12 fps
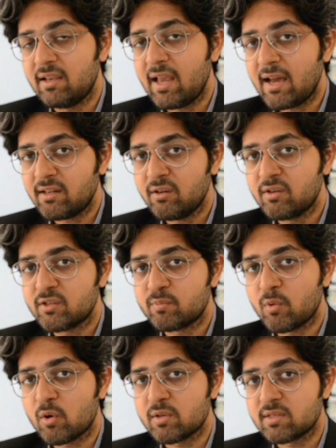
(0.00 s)
latter
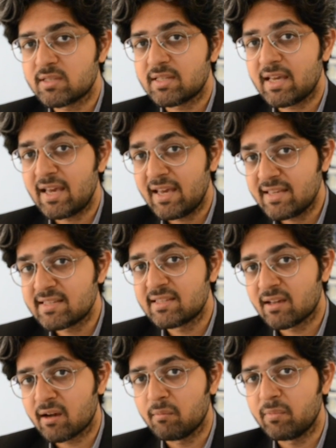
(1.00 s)
response
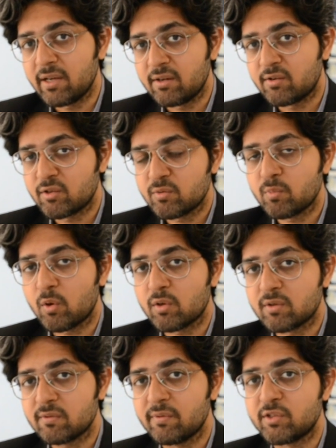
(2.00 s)
is the complete
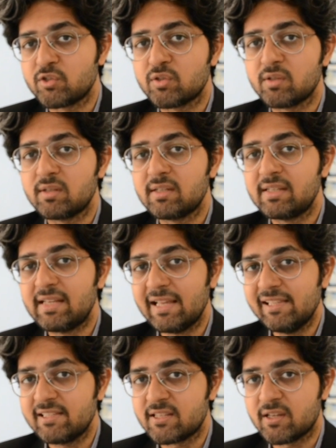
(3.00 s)
response, which
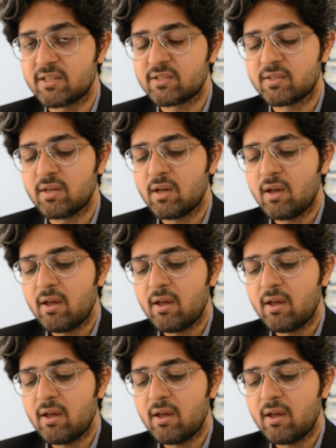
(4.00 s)
tells us